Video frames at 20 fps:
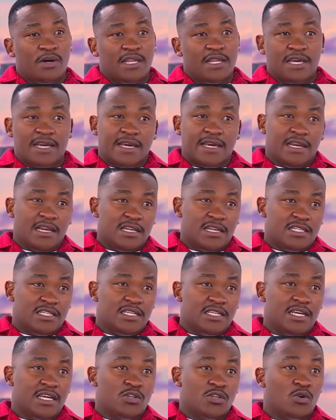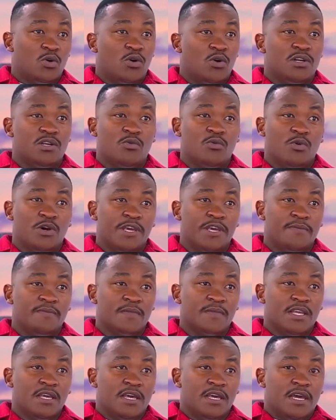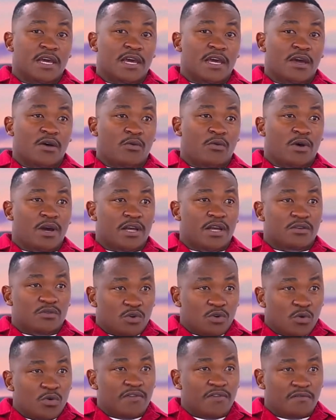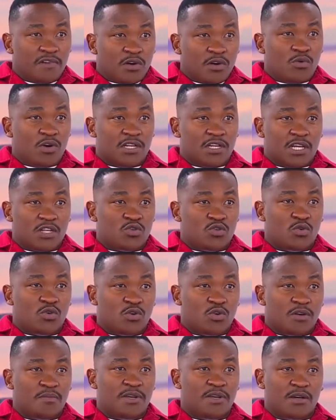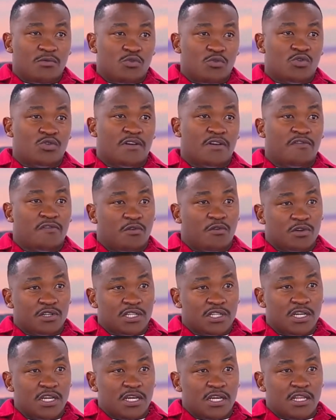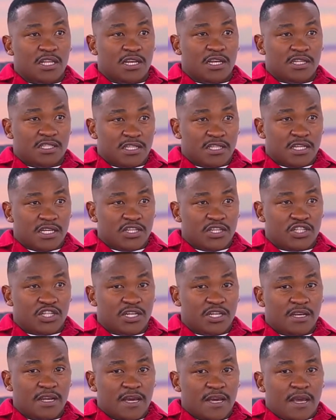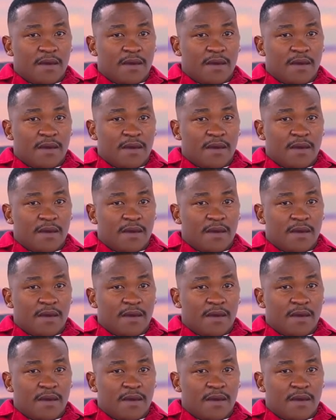They can litigate all the way, knowing very well that you will not be able to afford the litigation.